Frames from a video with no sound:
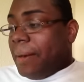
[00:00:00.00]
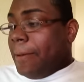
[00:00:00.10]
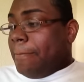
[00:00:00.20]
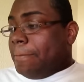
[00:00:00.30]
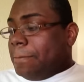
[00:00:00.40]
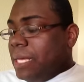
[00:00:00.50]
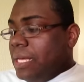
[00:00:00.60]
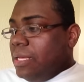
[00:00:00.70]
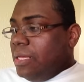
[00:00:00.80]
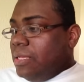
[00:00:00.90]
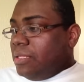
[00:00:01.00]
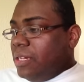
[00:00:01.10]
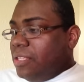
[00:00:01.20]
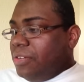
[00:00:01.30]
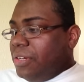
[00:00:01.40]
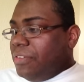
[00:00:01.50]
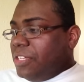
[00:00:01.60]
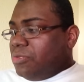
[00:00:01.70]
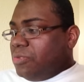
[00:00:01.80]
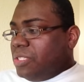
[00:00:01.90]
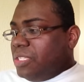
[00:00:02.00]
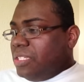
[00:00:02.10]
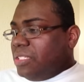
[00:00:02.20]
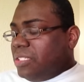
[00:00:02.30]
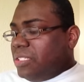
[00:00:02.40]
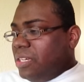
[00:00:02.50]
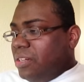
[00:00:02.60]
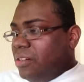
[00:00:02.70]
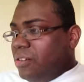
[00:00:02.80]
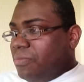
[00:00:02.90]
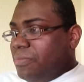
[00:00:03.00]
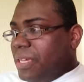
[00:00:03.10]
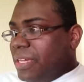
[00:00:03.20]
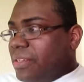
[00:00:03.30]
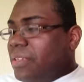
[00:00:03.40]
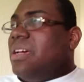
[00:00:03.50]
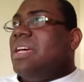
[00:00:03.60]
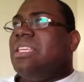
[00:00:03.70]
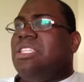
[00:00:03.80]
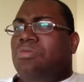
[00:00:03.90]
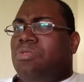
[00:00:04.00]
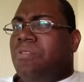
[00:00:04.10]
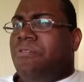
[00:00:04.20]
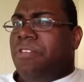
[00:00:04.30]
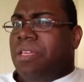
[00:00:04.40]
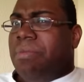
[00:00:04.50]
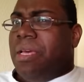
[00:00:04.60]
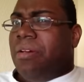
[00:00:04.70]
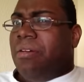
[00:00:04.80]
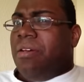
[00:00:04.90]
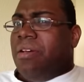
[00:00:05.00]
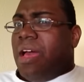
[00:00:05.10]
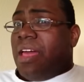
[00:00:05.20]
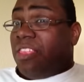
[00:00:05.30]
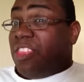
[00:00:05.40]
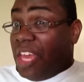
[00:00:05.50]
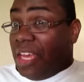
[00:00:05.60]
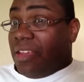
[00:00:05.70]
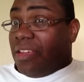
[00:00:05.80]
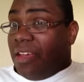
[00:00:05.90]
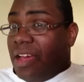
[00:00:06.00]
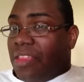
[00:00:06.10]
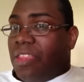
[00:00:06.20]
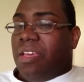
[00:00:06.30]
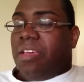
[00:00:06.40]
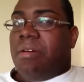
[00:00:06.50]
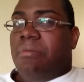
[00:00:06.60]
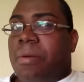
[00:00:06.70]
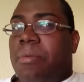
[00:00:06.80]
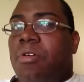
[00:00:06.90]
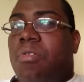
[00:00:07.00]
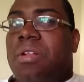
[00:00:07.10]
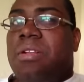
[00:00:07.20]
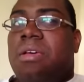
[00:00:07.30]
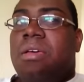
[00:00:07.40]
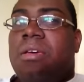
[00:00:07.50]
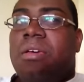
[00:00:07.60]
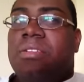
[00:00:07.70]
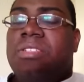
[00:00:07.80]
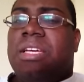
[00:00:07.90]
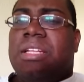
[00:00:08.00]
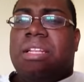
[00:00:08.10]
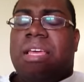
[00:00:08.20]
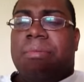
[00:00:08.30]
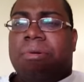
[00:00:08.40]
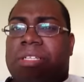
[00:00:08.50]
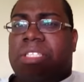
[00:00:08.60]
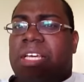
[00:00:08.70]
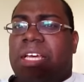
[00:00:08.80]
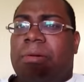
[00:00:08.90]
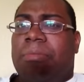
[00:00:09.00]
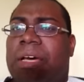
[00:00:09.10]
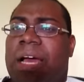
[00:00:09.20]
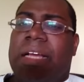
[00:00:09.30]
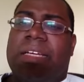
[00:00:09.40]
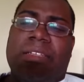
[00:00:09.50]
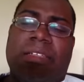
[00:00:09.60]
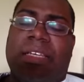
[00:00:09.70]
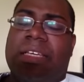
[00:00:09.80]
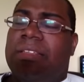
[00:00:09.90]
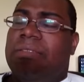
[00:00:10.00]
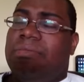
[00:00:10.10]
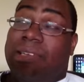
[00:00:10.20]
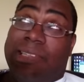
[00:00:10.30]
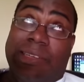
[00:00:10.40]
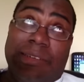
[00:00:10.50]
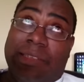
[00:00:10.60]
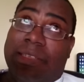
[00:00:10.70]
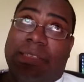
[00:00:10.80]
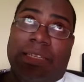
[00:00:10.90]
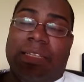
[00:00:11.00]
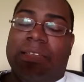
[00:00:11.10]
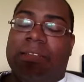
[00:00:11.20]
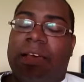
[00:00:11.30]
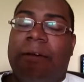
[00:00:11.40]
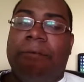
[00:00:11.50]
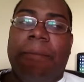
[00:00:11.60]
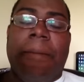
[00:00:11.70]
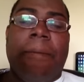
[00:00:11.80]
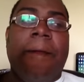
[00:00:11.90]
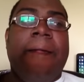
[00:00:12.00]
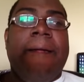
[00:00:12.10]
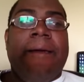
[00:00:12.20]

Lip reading: but the other individual, oh man, I think she was a female. I think. I remember checking the name on the channel, but I clearly cannot remember.